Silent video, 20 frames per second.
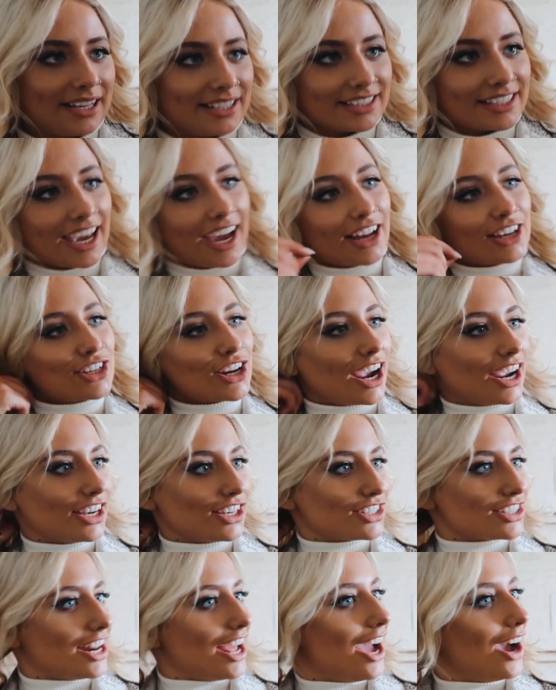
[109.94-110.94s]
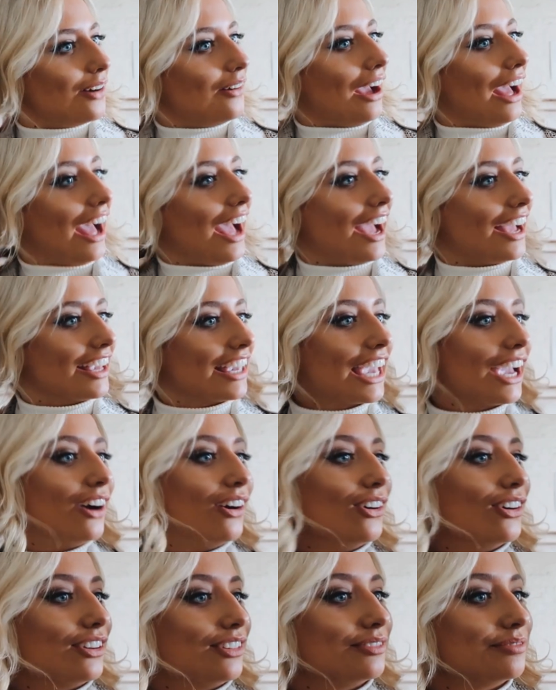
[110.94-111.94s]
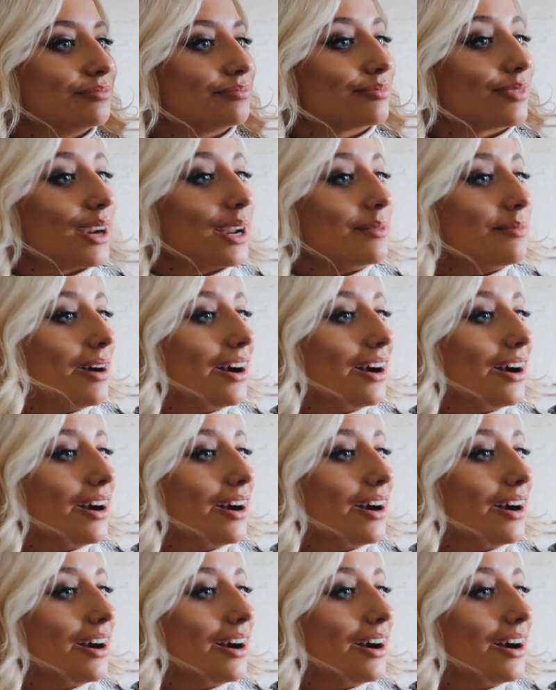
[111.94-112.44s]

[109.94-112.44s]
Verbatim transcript: need to get changed now and get on, pretty